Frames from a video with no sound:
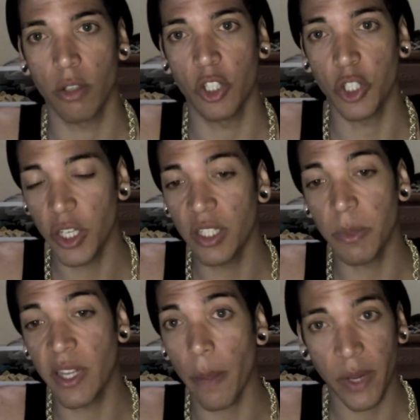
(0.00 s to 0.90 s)
She's
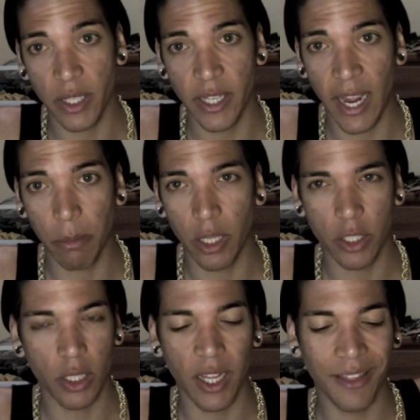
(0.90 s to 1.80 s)
becoming
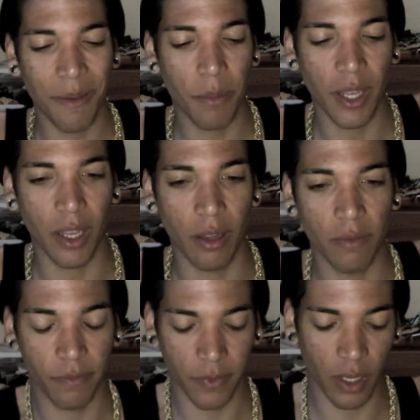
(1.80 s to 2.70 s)
established. Let them be.
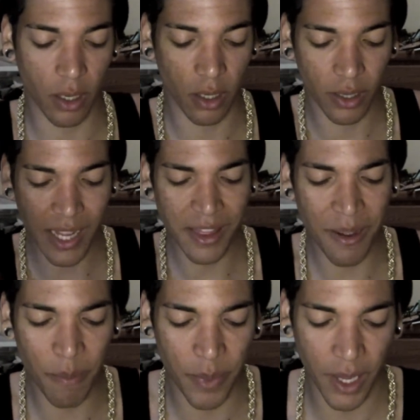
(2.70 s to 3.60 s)
Let
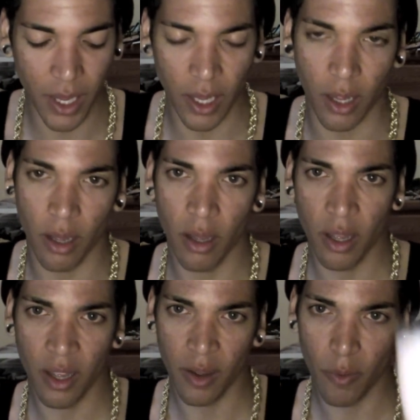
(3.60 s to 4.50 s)
them be.
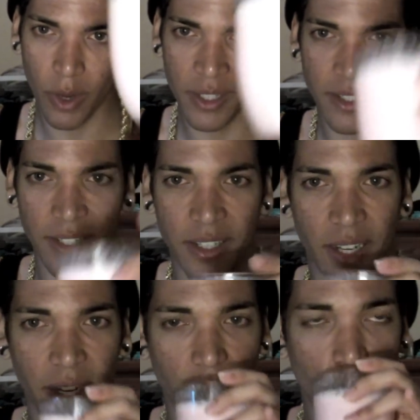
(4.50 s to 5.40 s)
What's the
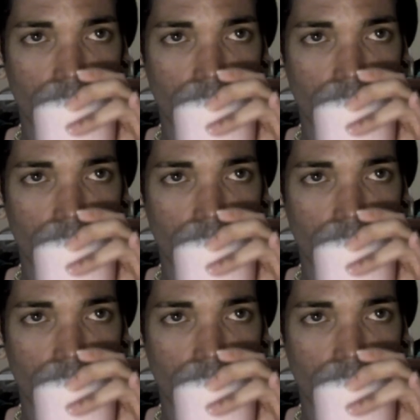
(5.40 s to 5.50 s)
tea?